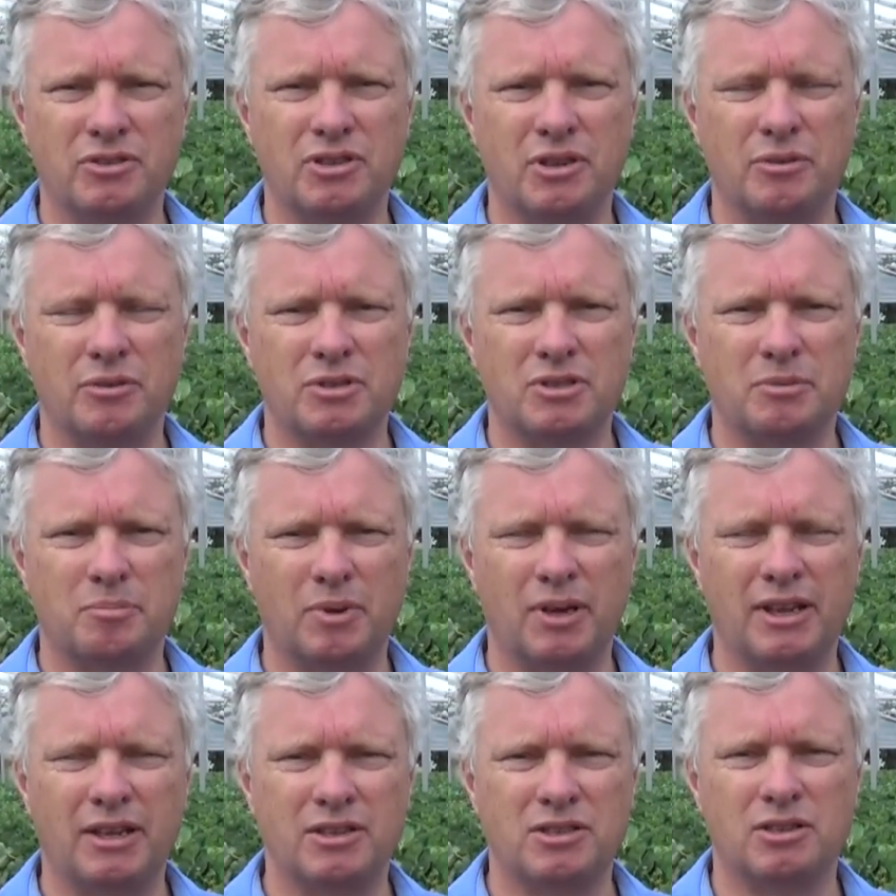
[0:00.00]
So as the
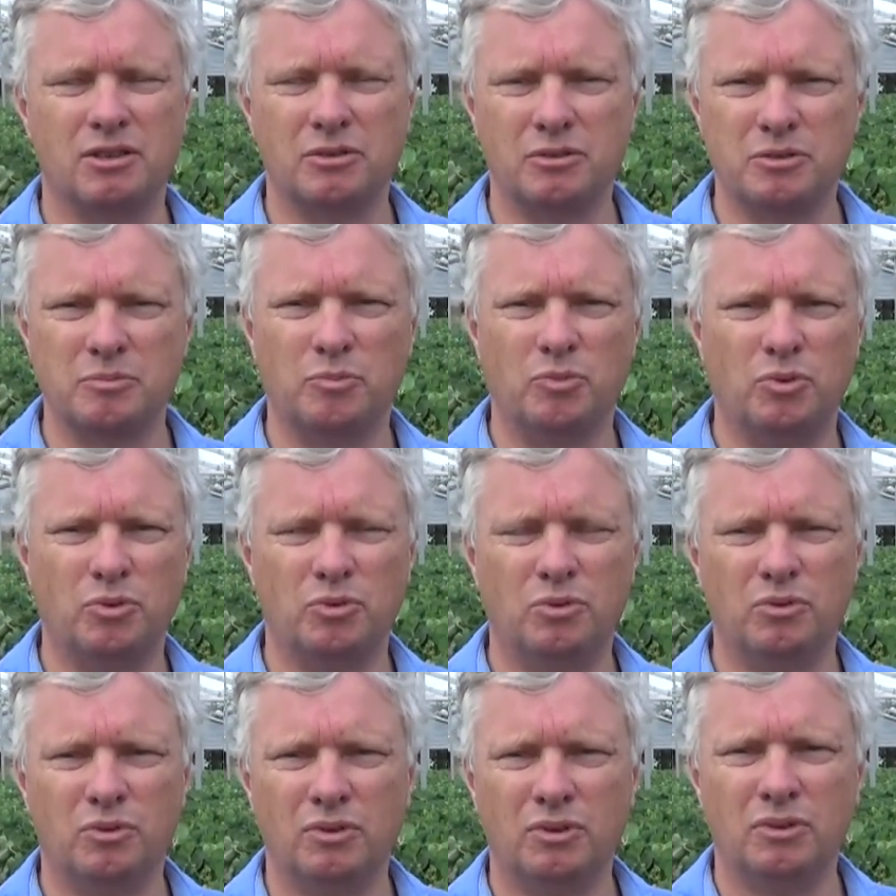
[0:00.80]
plants lose
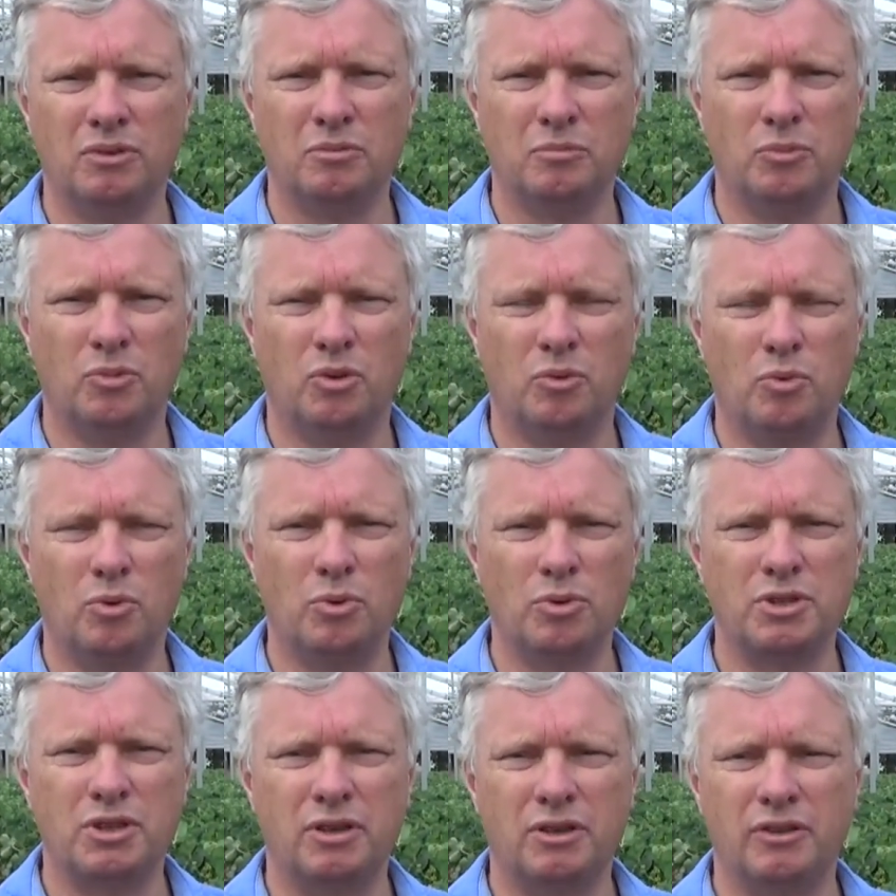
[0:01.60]
more, more
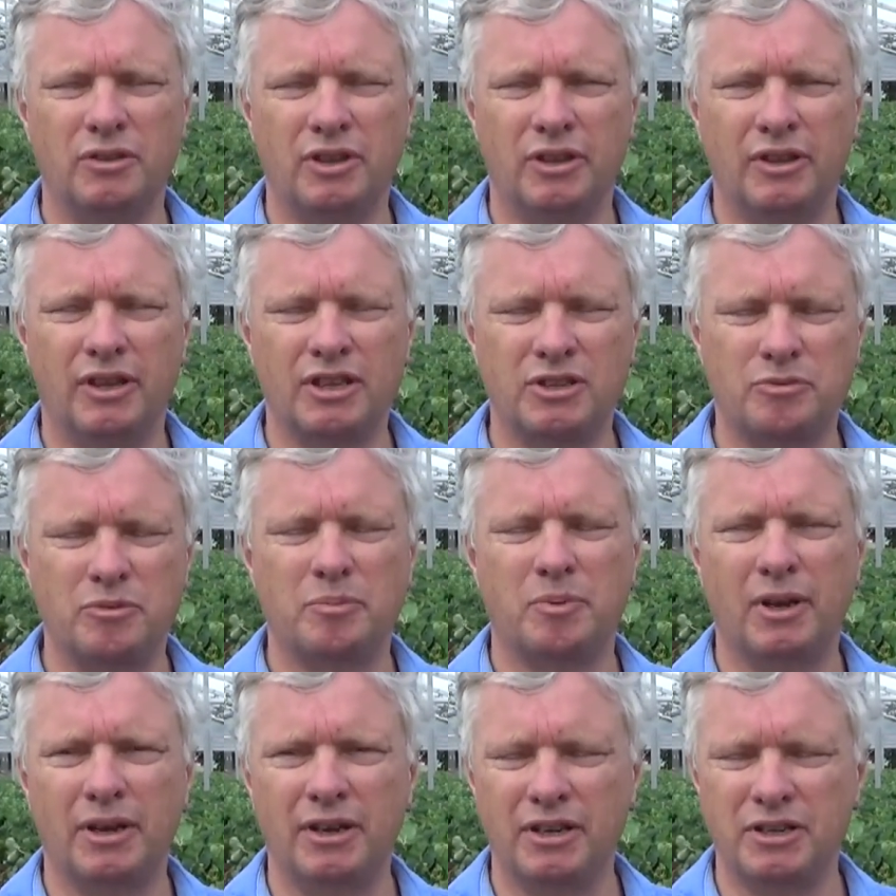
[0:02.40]
water, then that's
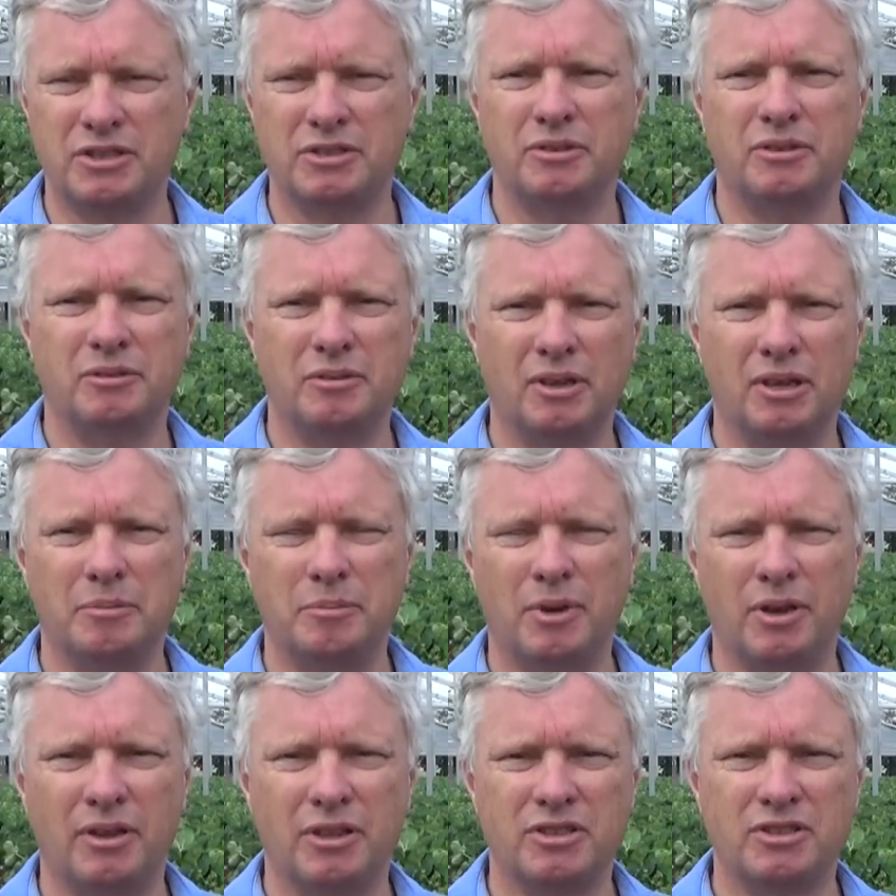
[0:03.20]
replenished uh,
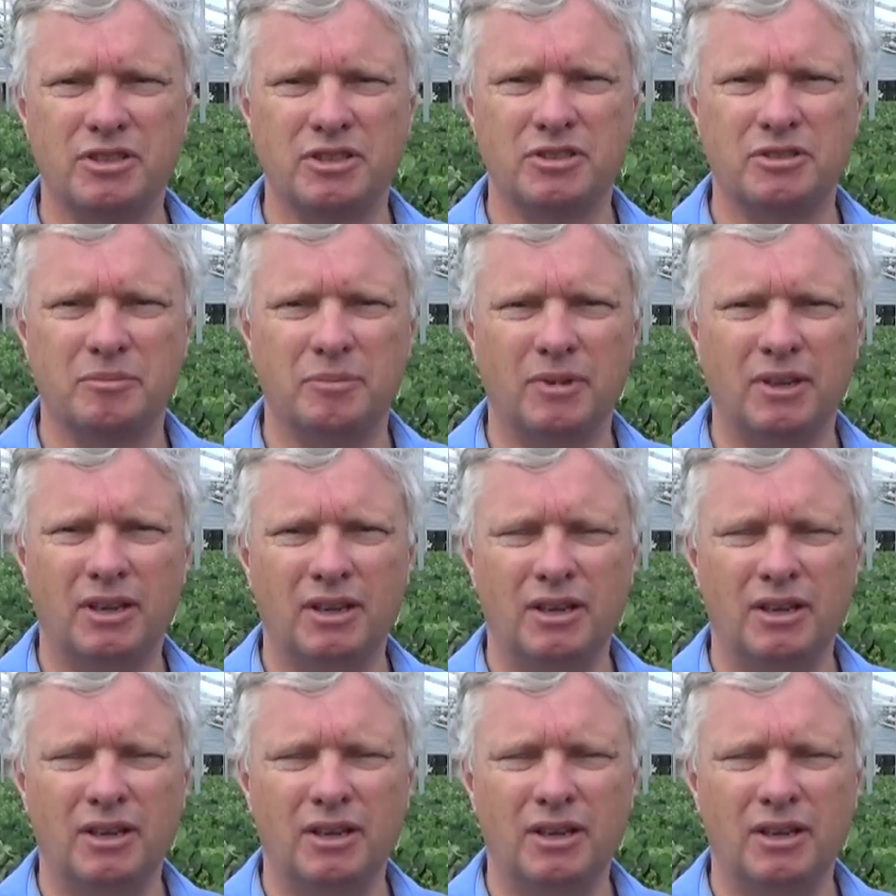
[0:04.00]
by the system.